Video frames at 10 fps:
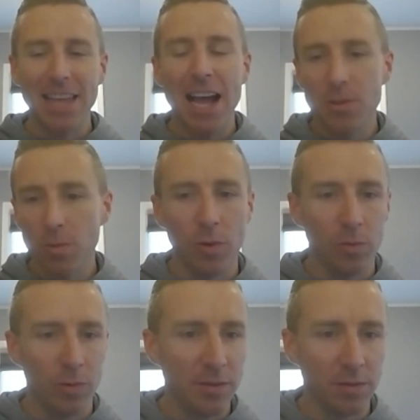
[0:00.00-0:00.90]
That's
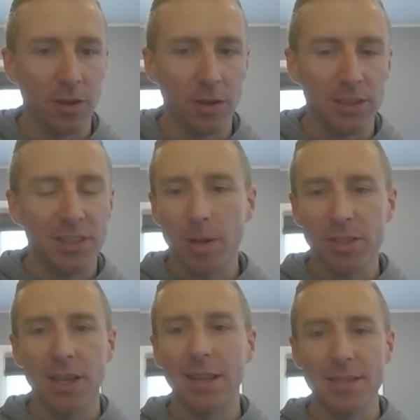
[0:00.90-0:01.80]
what we've learned. And especially